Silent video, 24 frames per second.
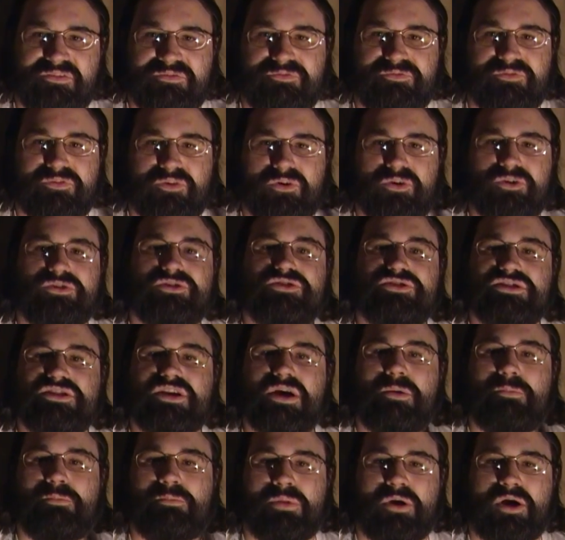the
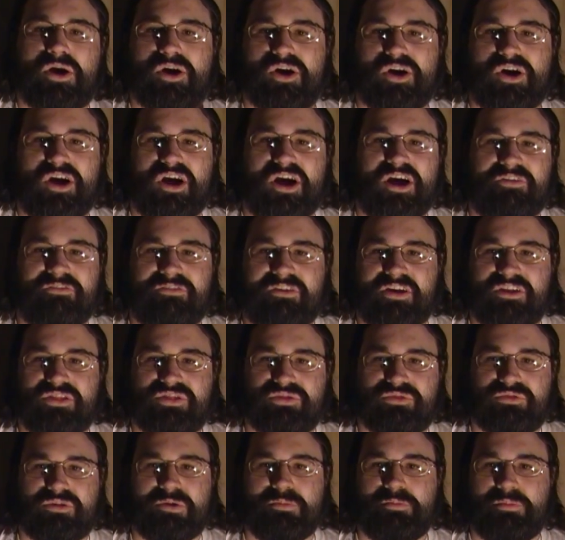first part of
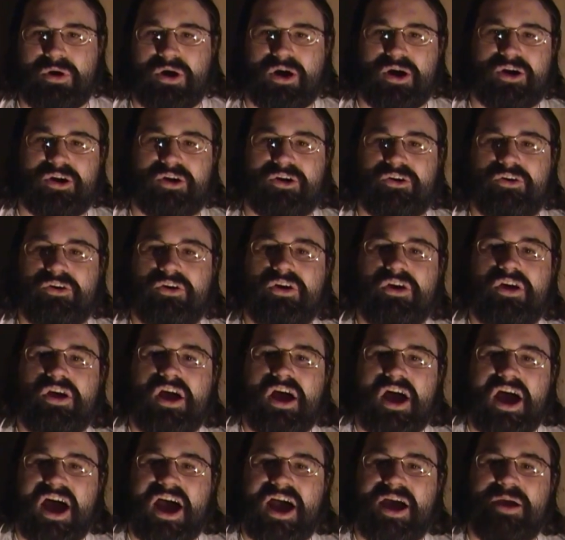a three-parter,
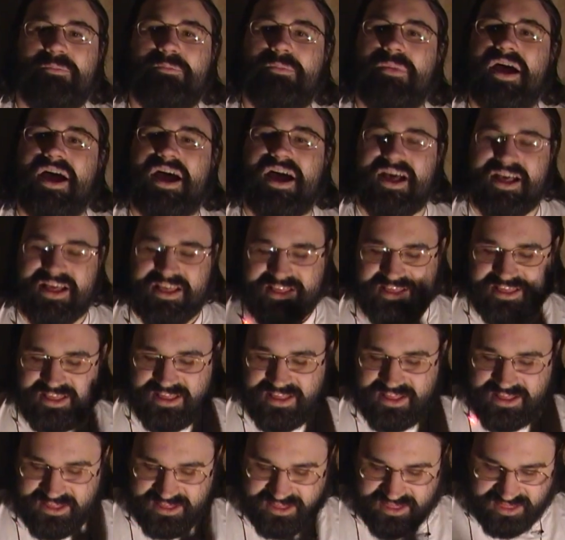I met
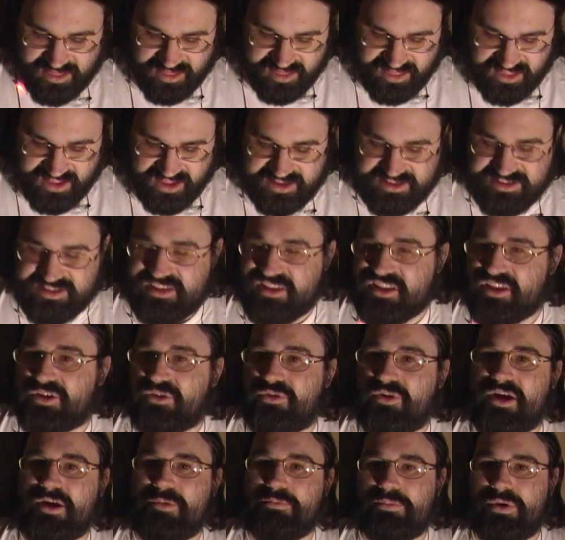it's
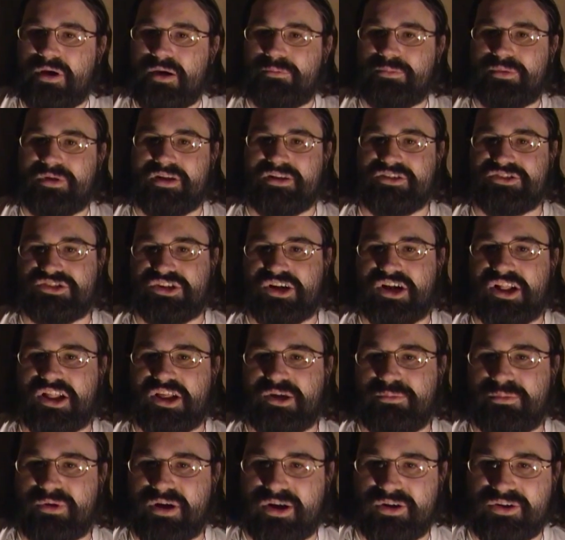the Great Pumpkin
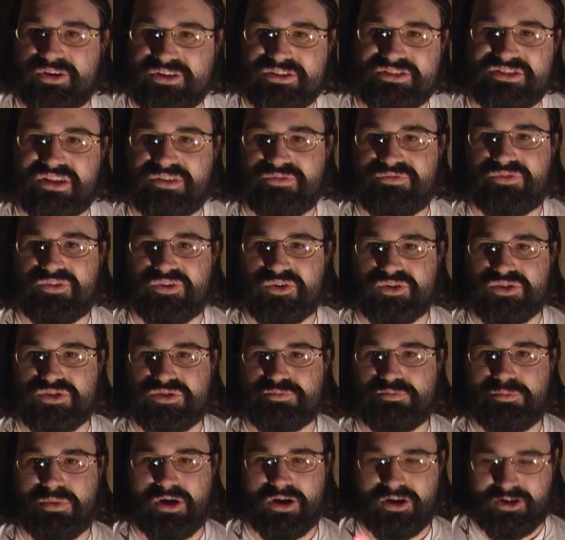Charlie Brown is the
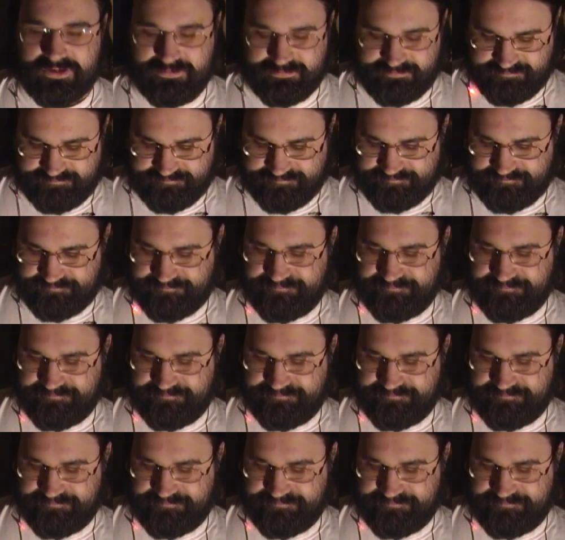first part.